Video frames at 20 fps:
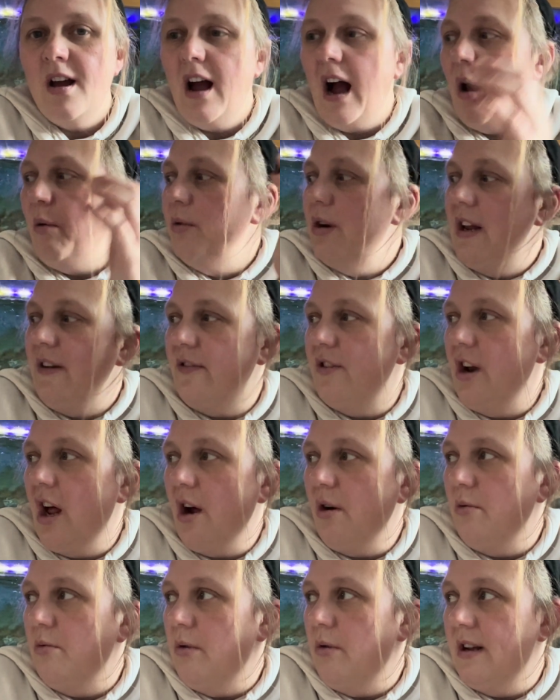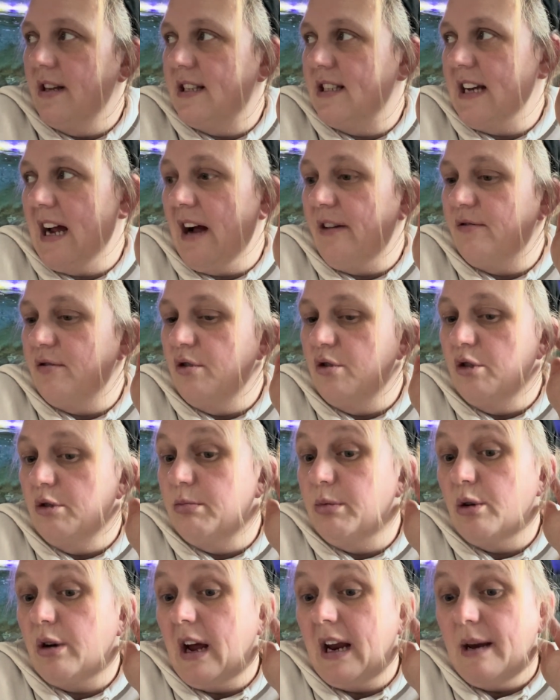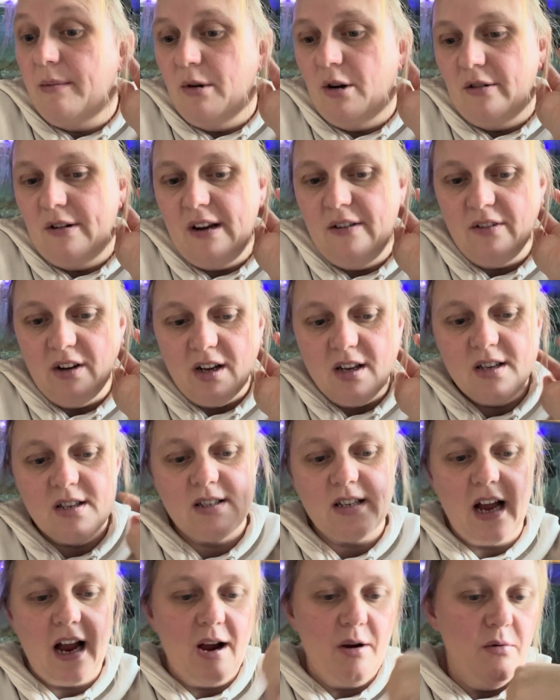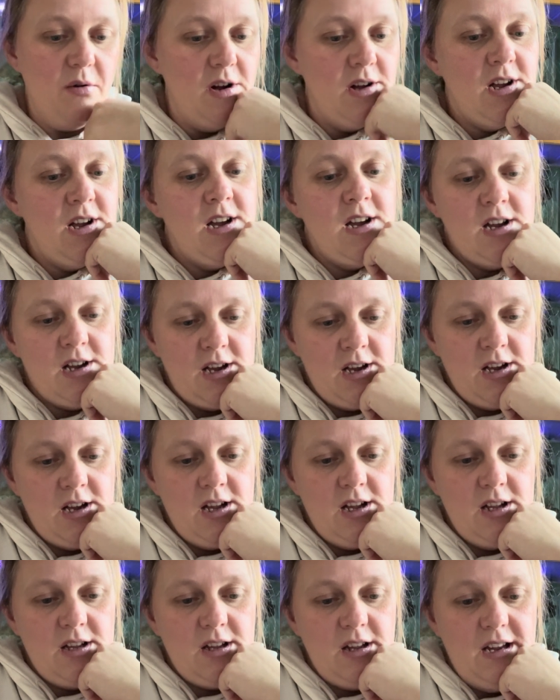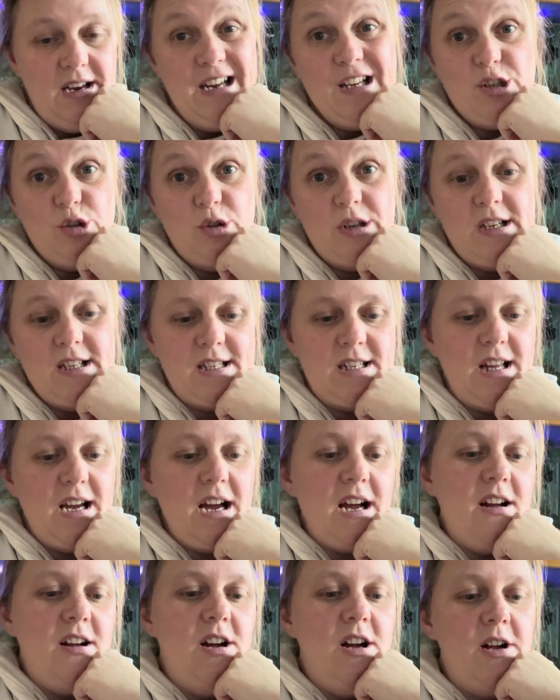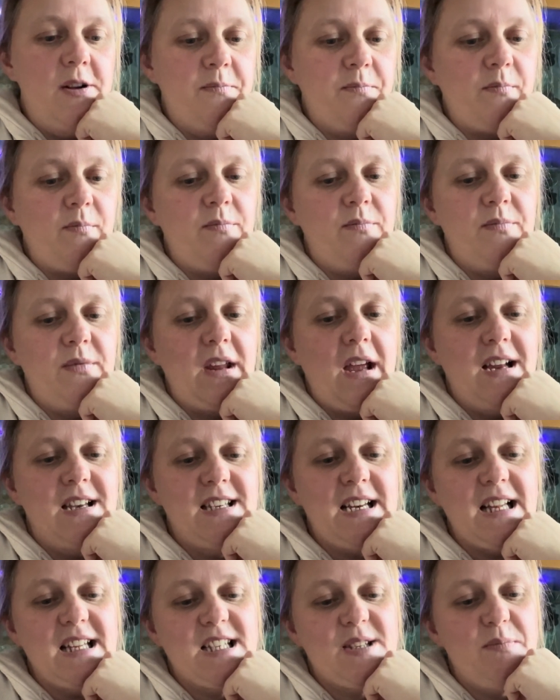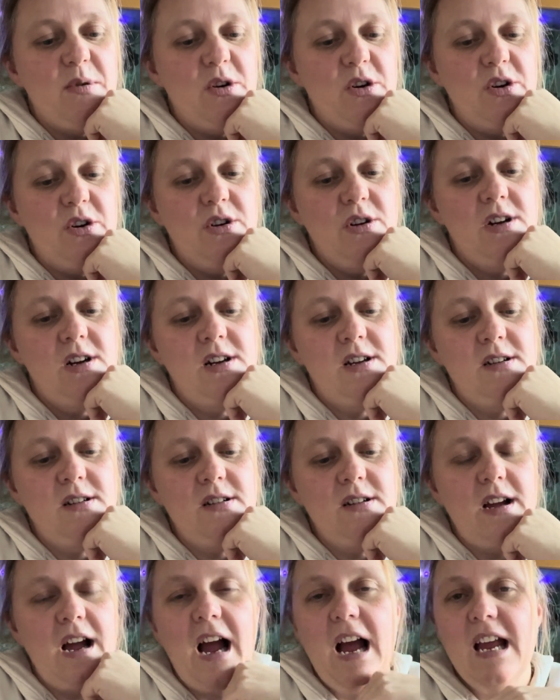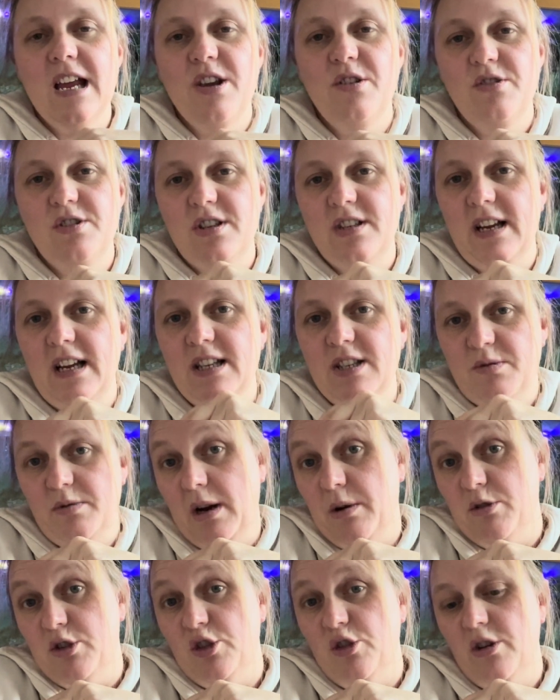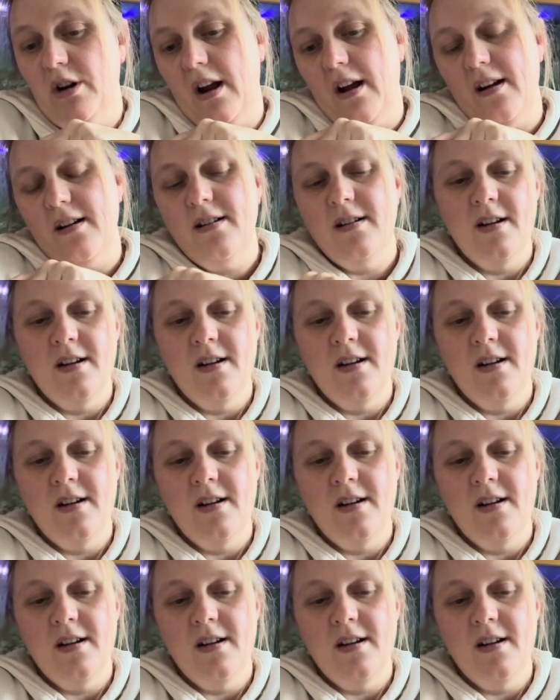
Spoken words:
I wouldn't even know where to start for a good book anymore either, so I need to look into that. Dance more. I used to dance when I was younger.